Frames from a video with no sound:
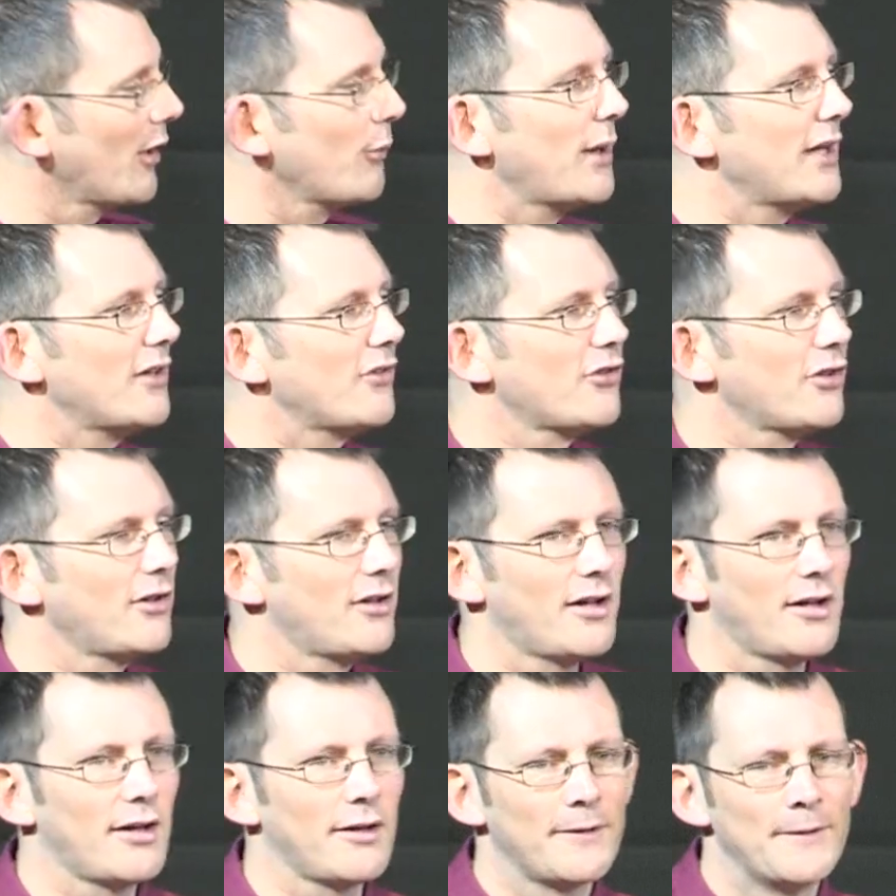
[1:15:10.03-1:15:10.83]
I went to
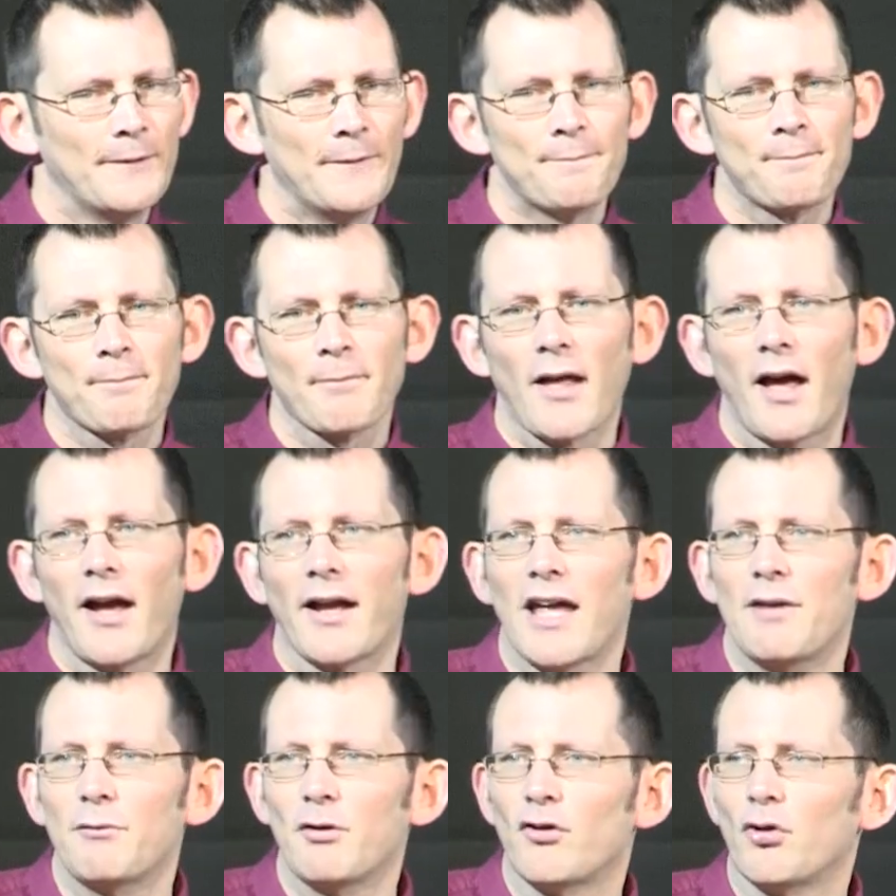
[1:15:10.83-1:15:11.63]
the,
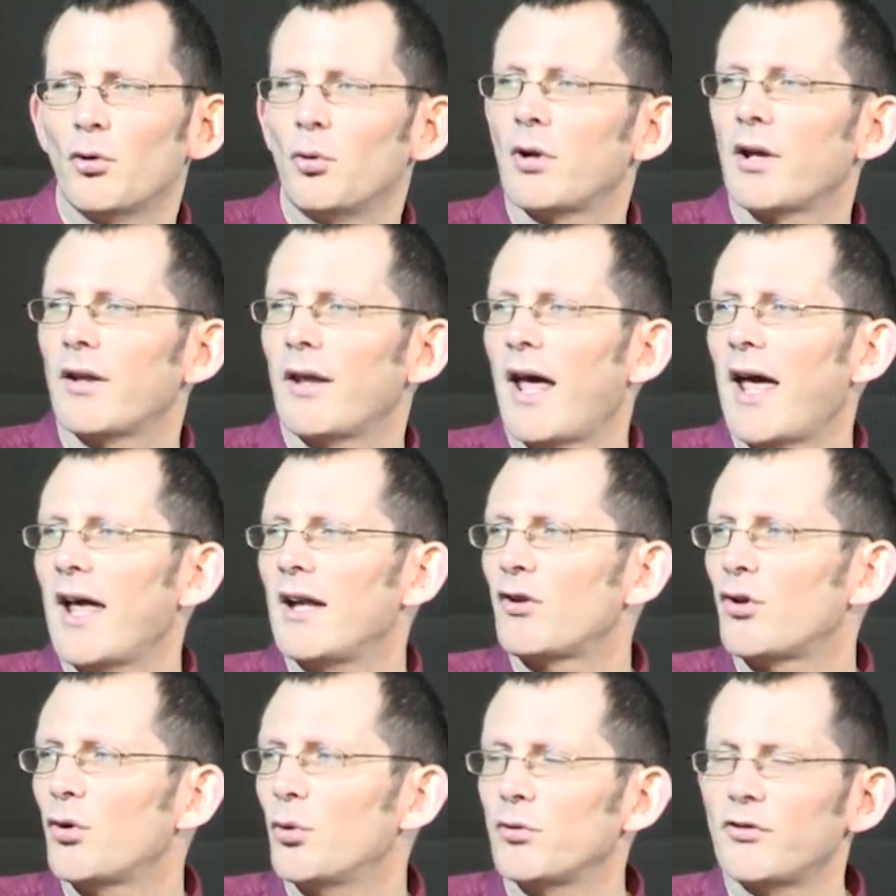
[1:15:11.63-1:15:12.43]
I gave a talk at the
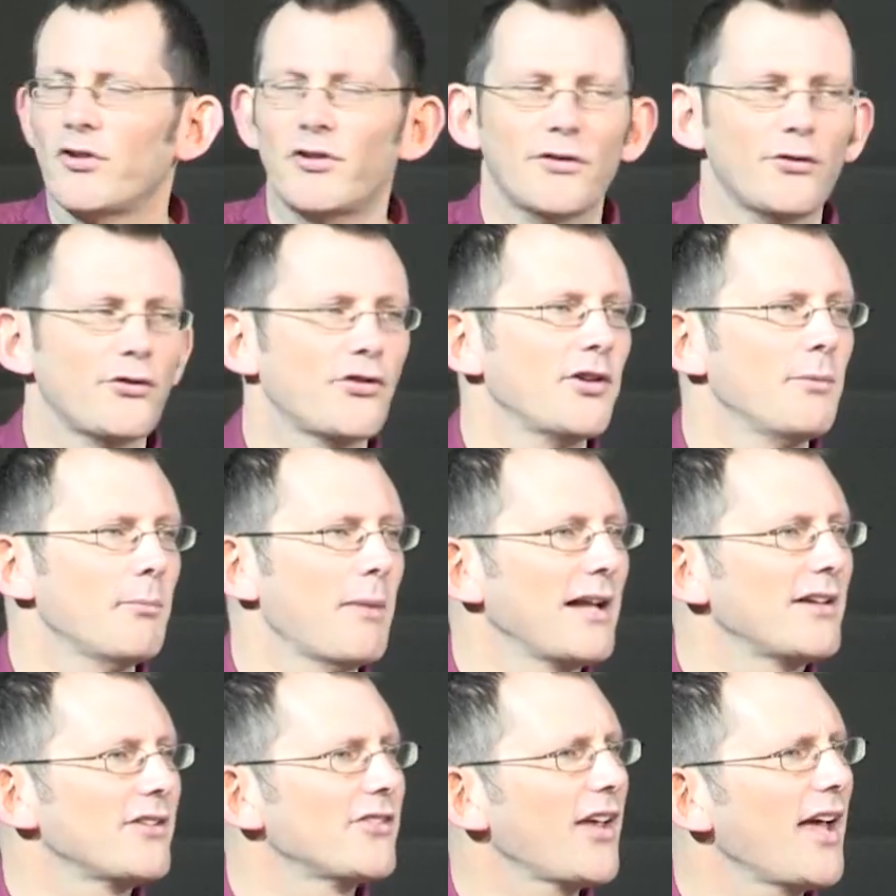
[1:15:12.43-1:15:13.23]
headquarters of
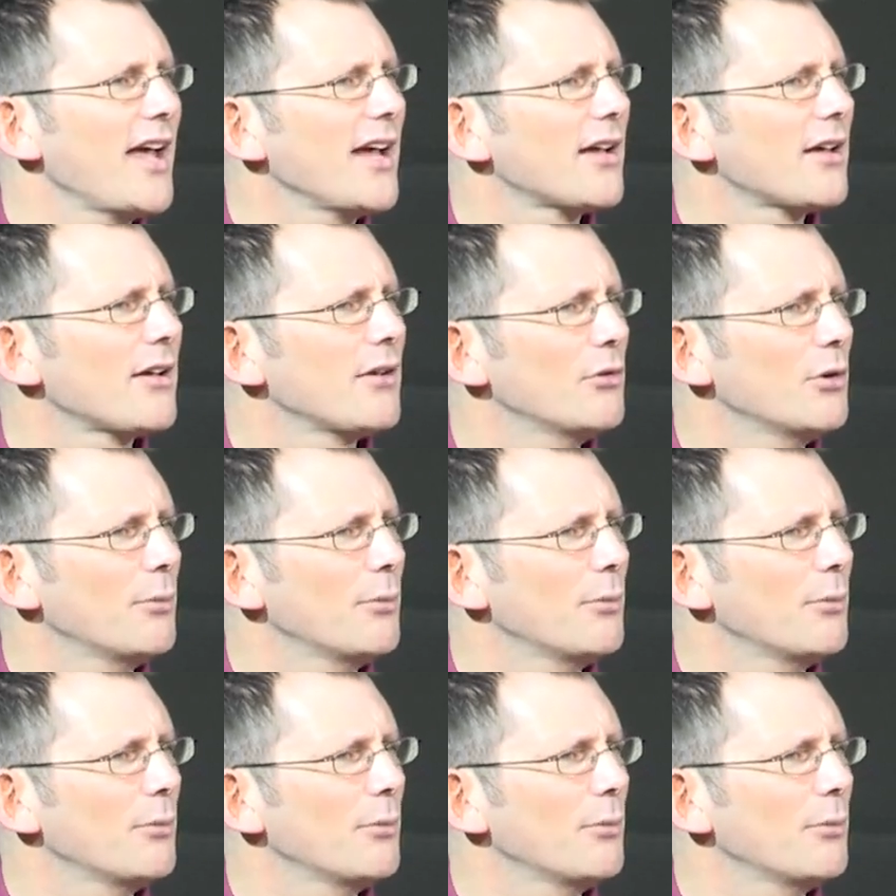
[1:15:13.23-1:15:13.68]
Symantec,